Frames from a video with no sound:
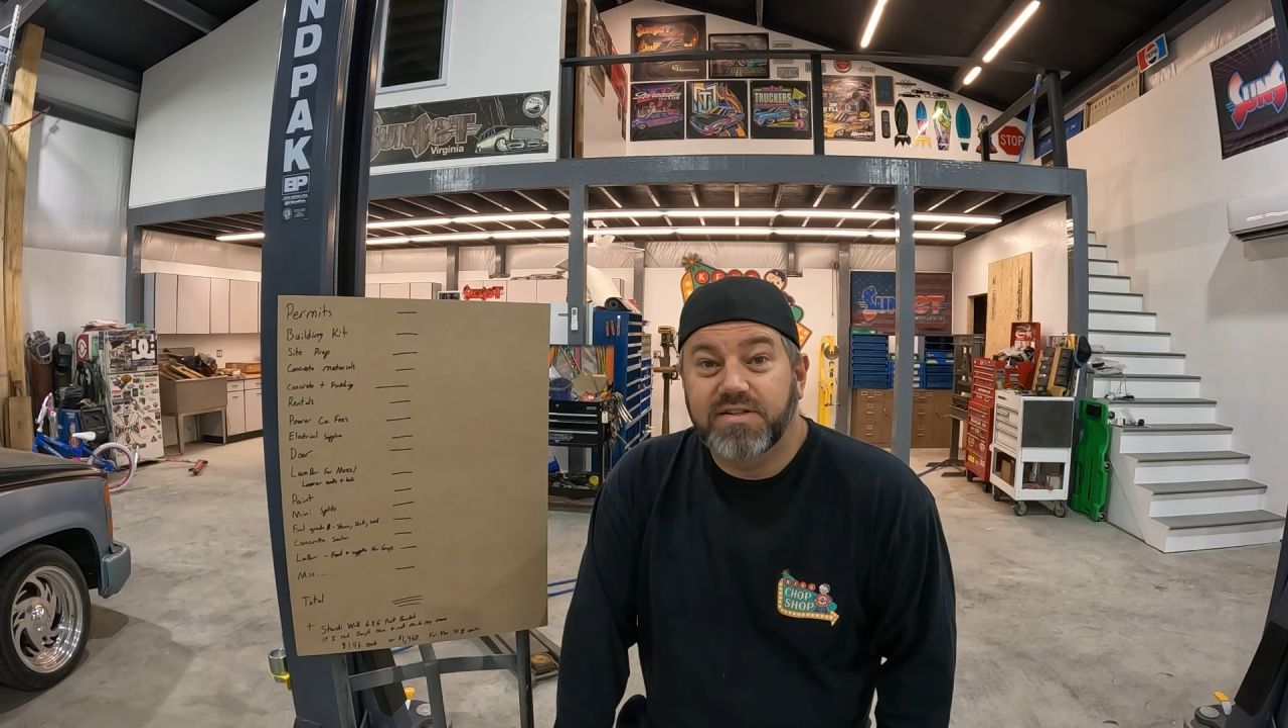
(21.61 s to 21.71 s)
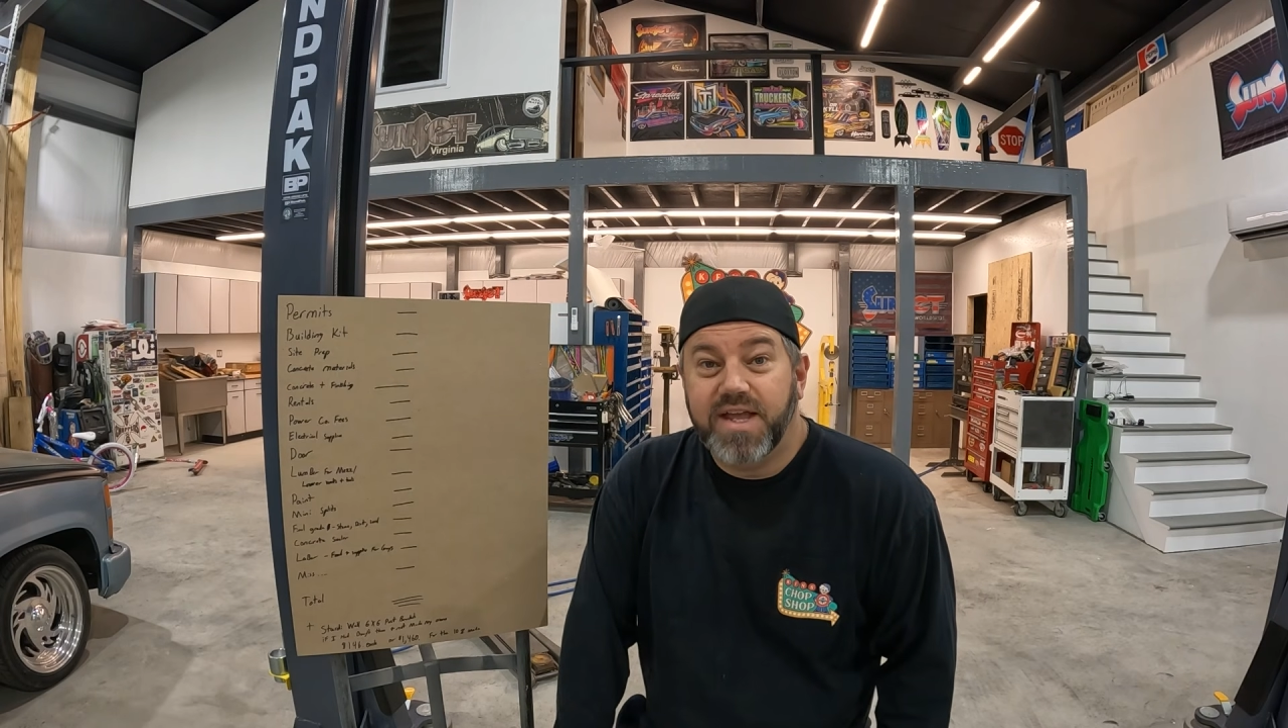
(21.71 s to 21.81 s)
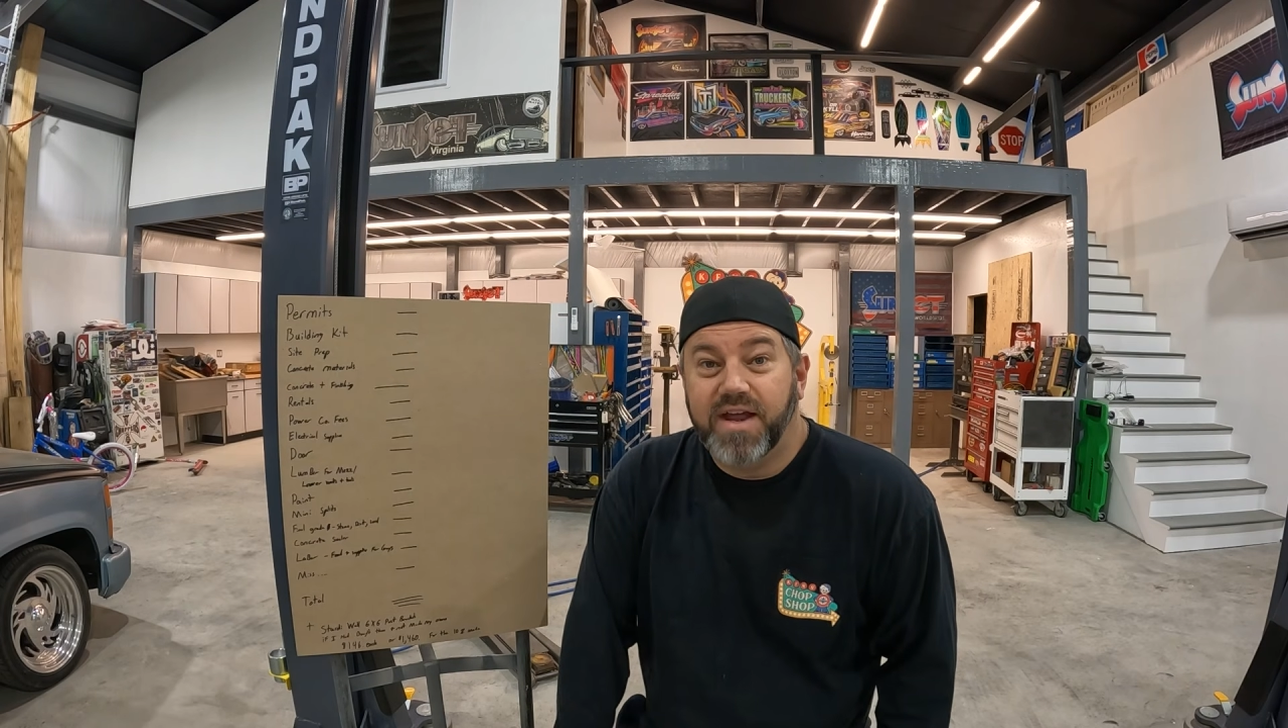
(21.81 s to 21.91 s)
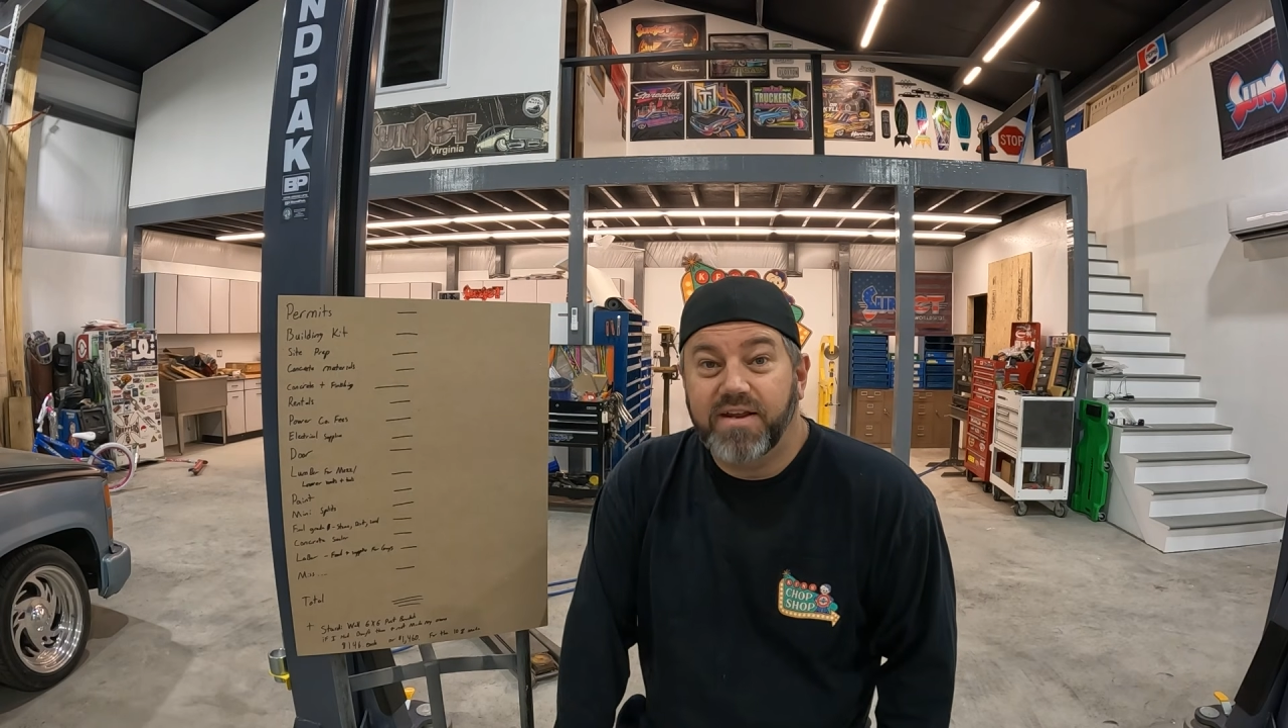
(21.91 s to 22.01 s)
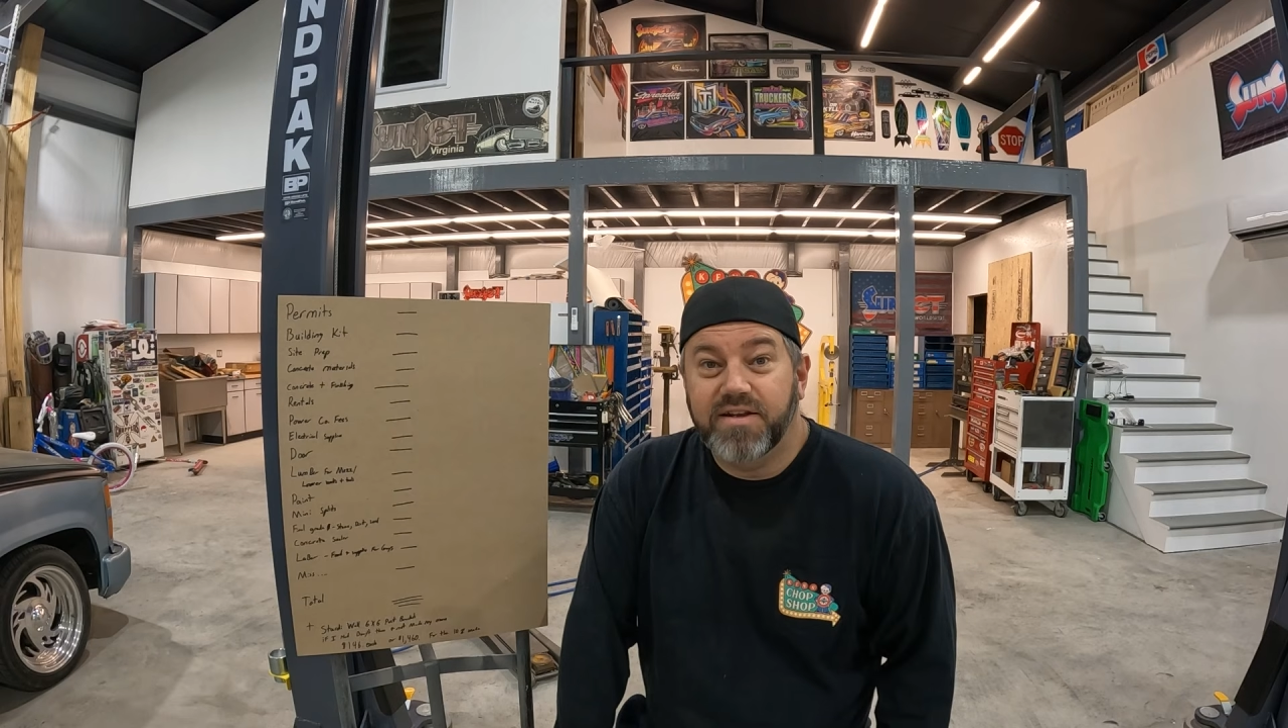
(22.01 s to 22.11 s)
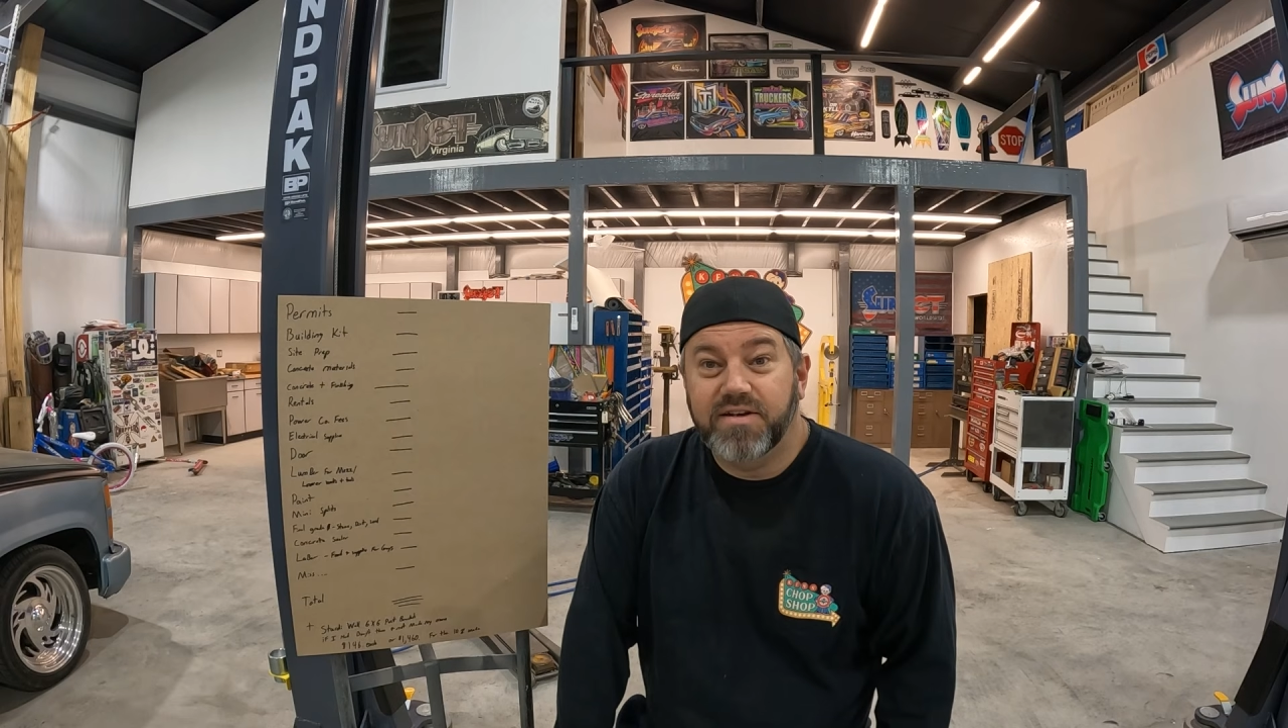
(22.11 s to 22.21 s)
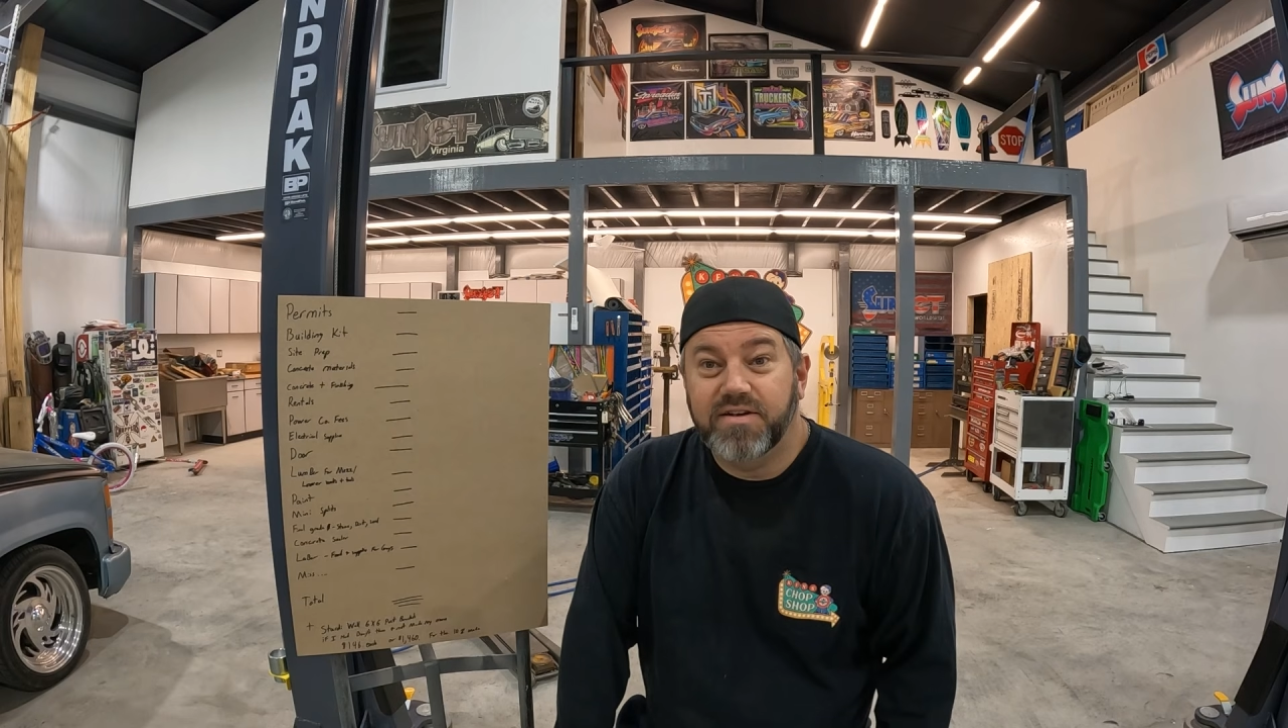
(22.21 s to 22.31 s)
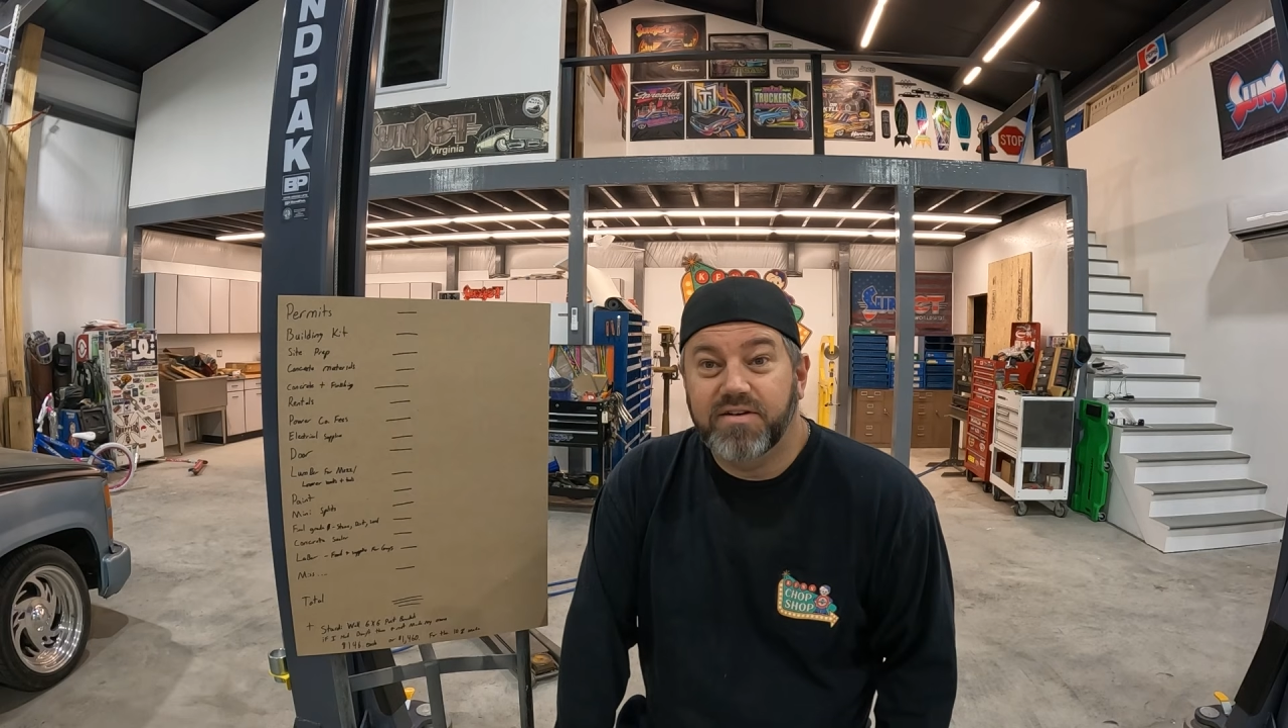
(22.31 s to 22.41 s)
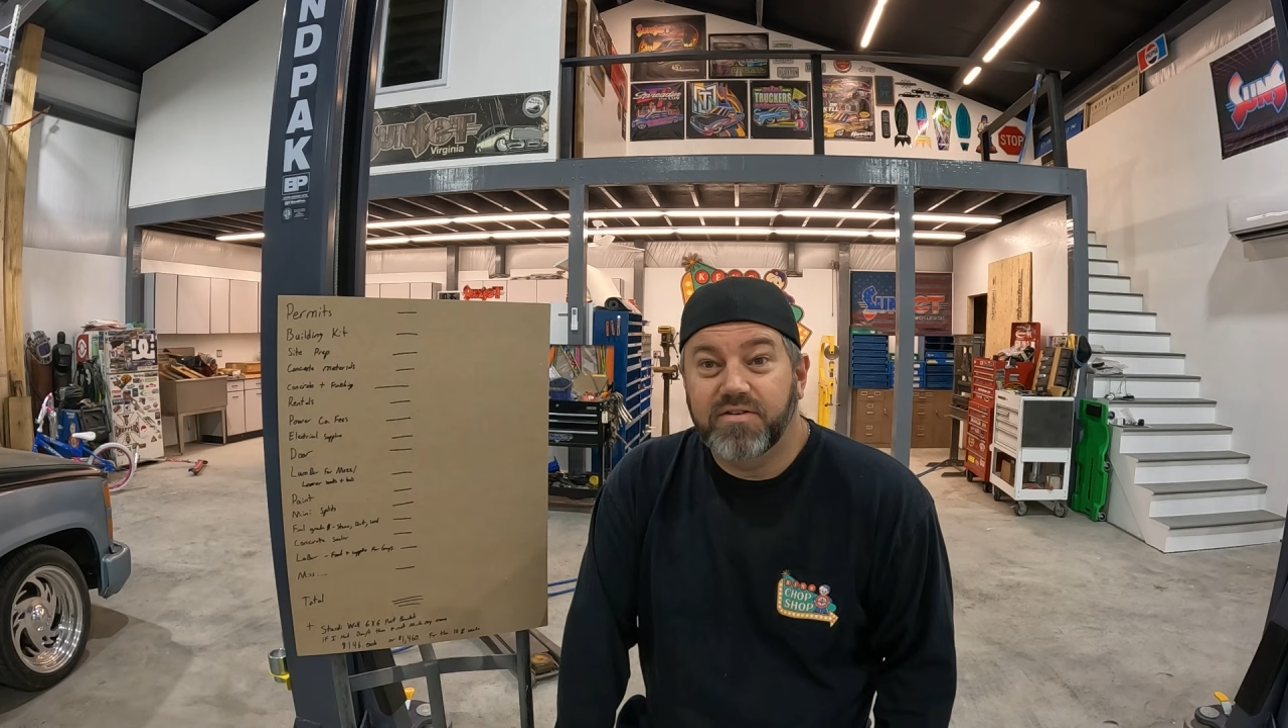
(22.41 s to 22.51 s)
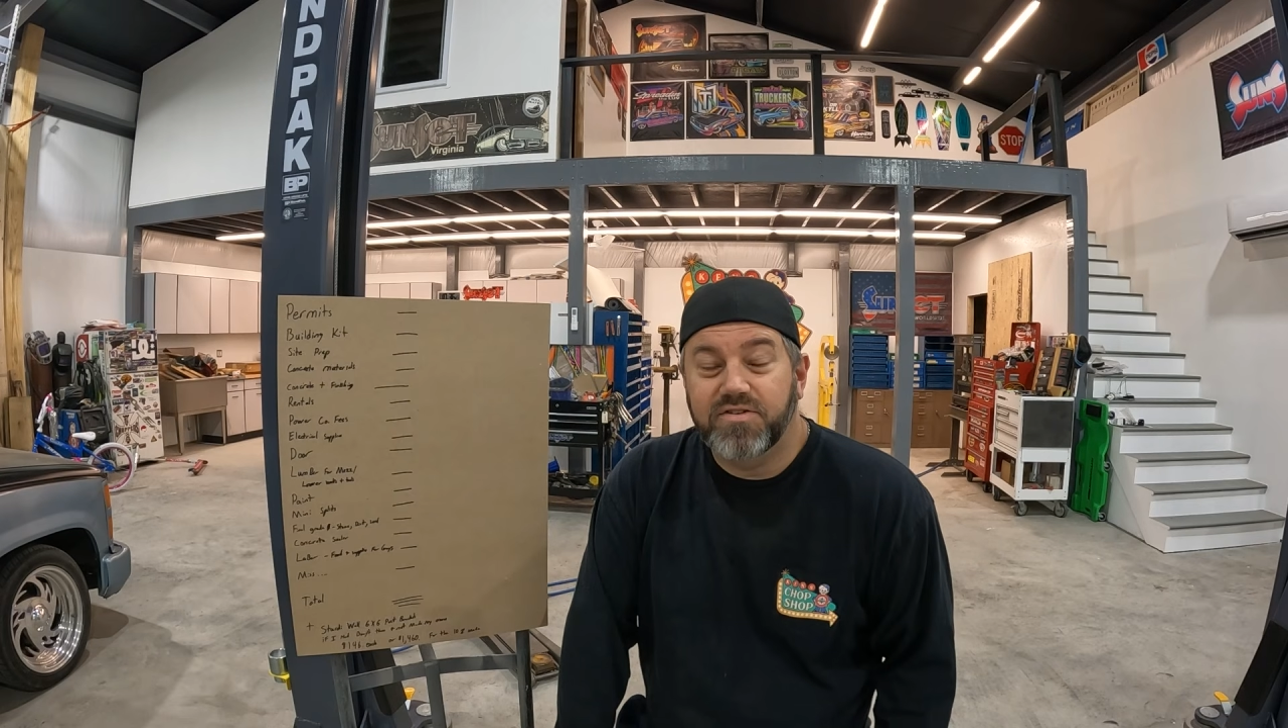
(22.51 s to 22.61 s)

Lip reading: down in